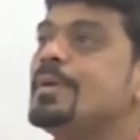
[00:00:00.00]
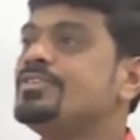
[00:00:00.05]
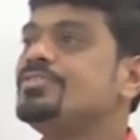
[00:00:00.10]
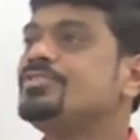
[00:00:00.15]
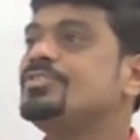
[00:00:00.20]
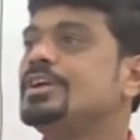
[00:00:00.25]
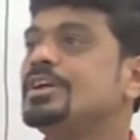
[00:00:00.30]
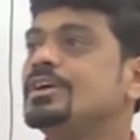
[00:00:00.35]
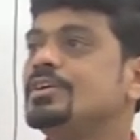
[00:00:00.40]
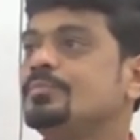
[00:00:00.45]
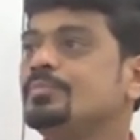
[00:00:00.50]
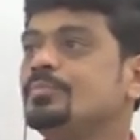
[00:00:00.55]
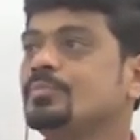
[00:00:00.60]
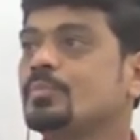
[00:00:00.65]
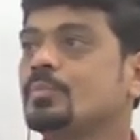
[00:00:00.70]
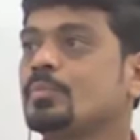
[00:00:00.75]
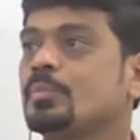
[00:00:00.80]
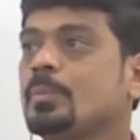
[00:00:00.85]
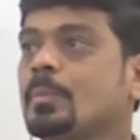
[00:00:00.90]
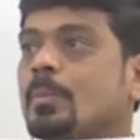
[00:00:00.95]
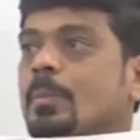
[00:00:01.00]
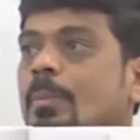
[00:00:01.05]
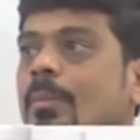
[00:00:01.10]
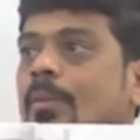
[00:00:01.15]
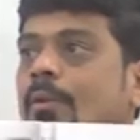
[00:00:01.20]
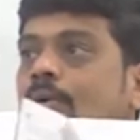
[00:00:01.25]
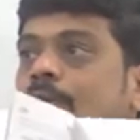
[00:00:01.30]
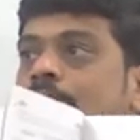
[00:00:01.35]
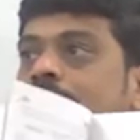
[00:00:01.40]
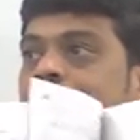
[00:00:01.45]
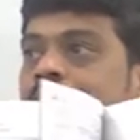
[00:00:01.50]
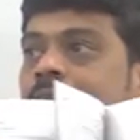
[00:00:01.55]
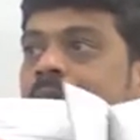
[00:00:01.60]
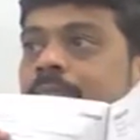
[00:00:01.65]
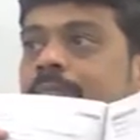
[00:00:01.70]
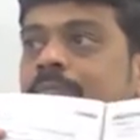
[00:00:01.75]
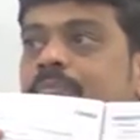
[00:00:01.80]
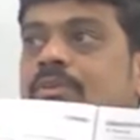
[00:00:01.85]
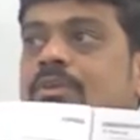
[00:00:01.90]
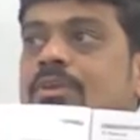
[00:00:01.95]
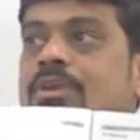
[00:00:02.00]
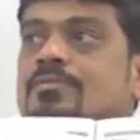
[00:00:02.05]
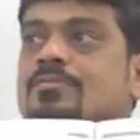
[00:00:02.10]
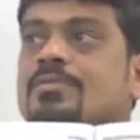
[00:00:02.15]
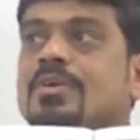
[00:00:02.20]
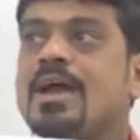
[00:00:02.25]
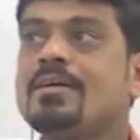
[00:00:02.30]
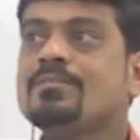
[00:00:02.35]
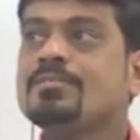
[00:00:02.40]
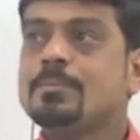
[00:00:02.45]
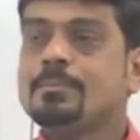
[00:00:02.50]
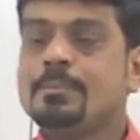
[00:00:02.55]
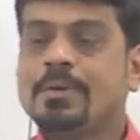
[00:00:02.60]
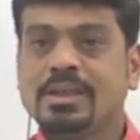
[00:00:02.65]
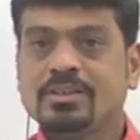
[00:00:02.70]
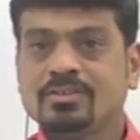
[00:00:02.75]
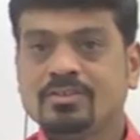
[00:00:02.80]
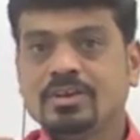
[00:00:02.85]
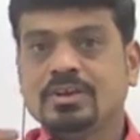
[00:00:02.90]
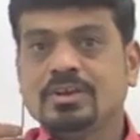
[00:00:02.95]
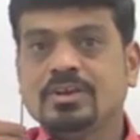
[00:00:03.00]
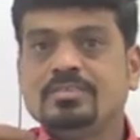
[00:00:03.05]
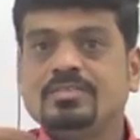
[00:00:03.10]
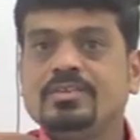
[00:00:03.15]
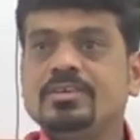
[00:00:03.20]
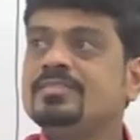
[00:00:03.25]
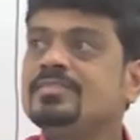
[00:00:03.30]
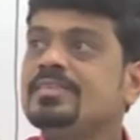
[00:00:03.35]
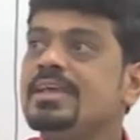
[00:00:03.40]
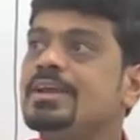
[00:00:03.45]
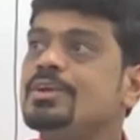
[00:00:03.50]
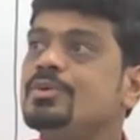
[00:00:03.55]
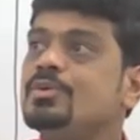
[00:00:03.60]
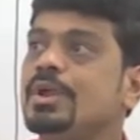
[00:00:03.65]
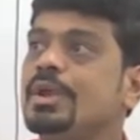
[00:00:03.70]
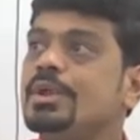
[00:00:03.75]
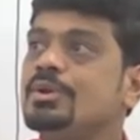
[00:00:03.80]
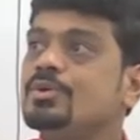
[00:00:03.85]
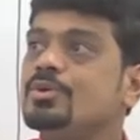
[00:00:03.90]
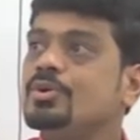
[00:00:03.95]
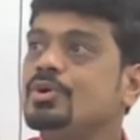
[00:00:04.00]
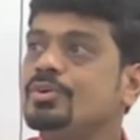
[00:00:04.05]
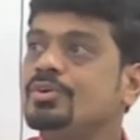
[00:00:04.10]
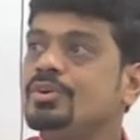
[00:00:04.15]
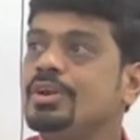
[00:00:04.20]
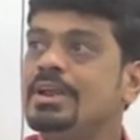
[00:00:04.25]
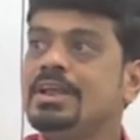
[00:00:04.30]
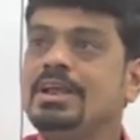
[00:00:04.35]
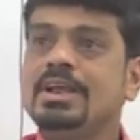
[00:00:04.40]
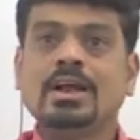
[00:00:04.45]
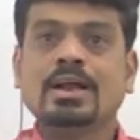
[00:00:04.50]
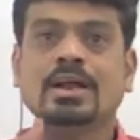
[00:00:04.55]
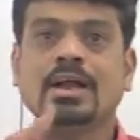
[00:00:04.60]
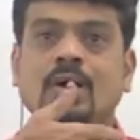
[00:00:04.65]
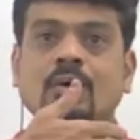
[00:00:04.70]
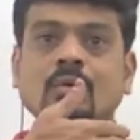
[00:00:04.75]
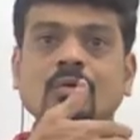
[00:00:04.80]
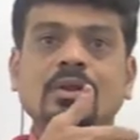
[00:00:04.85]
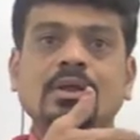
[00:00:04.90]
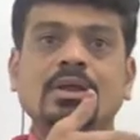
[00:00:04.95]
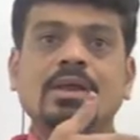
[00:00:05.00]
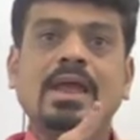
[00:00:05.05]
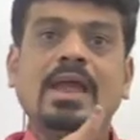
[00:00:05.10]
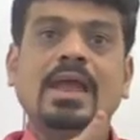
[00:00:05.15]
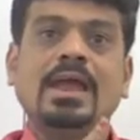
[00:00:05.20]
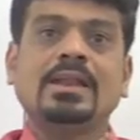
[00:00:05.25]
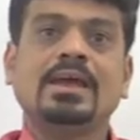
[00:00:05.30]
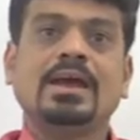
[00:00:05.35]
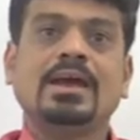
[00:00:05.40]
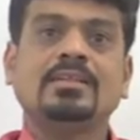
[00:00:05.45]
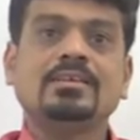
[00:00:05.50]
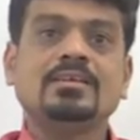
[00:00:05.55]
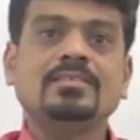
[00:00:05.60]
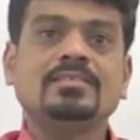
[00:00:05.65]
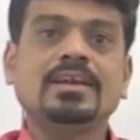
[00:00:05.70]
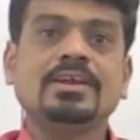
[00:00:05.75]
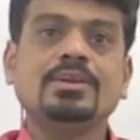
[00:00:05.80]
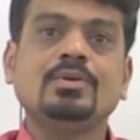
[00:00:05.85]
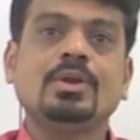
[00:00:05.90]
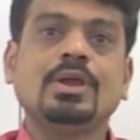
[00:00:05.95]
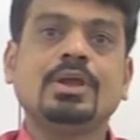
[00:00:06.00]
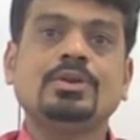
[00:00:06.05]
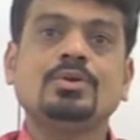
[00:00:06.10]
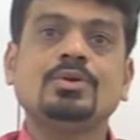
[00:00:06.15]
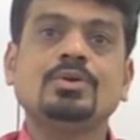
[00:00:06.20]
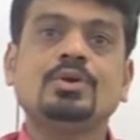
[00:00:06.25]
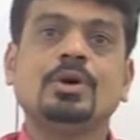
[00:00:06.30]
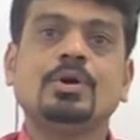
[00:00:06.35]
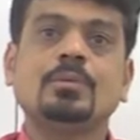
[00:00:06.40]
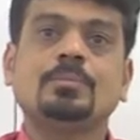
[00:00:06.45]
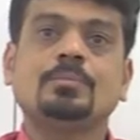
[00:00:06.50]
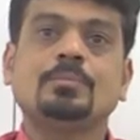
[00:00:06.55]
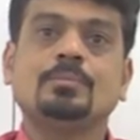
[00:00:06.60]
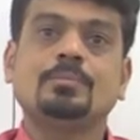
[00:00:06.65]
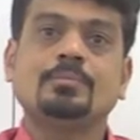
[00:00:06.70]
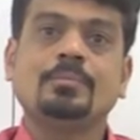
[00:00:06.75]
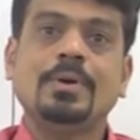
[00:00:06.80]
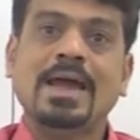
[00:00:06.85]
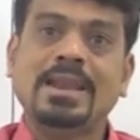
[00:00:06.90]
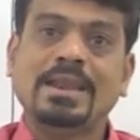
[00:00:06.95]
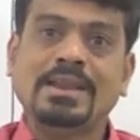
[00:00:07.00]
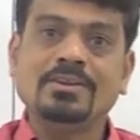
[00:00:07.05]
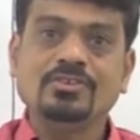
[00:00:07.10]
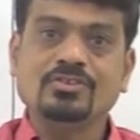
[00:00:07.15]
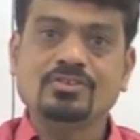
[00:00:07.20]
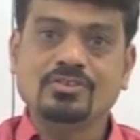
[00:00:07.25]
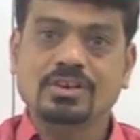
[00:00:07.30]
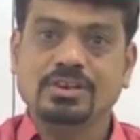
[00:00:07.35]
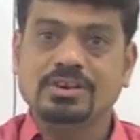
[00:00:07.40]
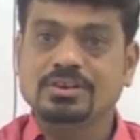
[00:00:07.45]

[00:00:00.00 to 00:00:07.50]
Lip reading: here. Okay, if you have the page, this side you can do your trading account and other side you can do your balance sheet.